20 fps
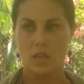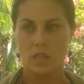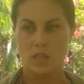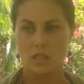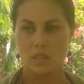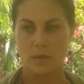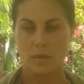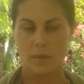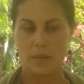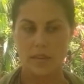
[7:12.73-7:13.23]

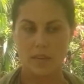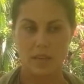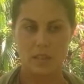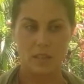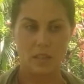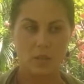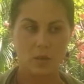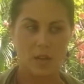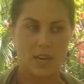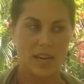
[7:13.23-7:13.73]
Somehow
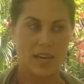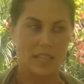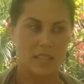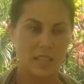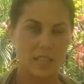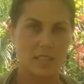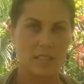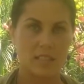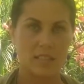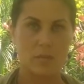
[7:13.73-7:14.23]
you
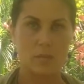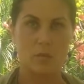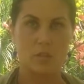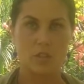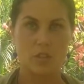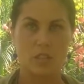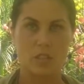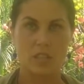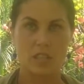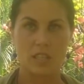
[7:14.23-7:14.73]
access them when
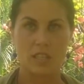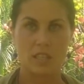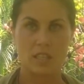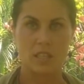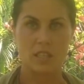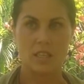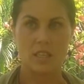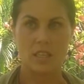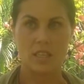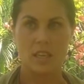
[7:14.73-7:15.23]
you're
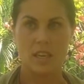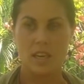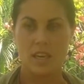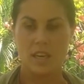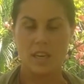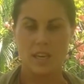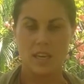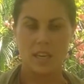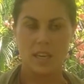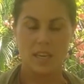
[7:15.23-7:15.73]
cleansing,
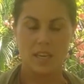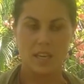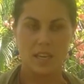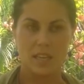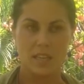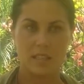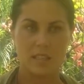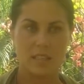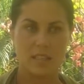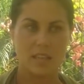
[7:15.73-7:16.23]

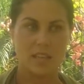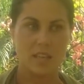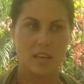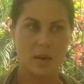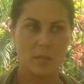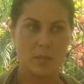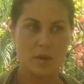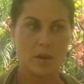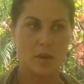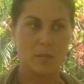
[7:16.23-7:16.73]
and they
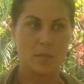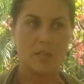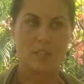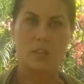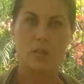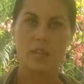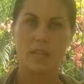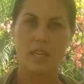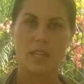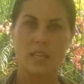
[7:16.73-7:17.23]
come up and
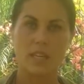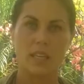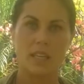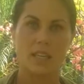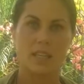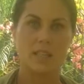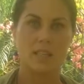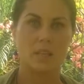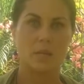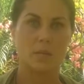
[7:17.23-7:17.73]
you
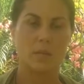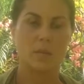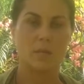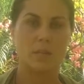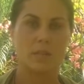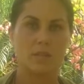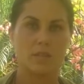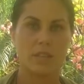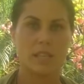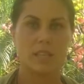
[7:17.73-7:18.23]
recognize them. And
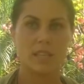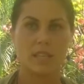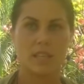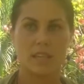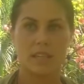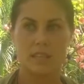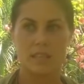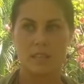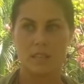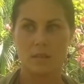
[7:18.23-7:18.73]
when you
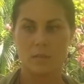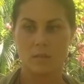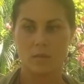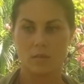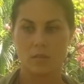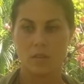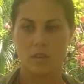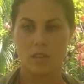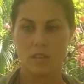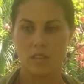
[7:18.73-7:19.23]
recognize them
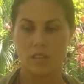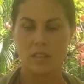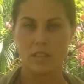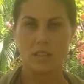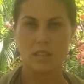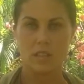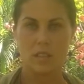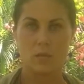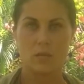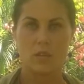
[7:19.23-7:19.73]
through all these
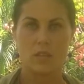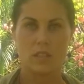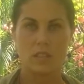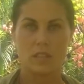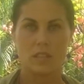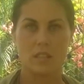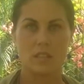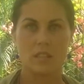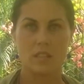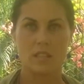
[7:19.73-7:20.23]
cleansing
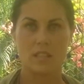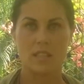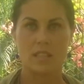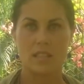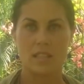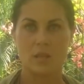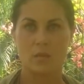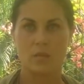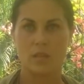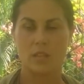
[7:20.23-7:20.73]
processes, I
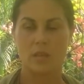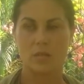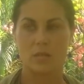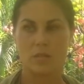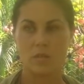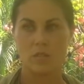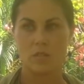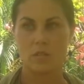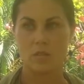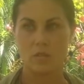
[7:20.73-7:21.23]
think we're able
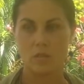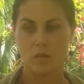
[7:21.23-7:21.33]
to,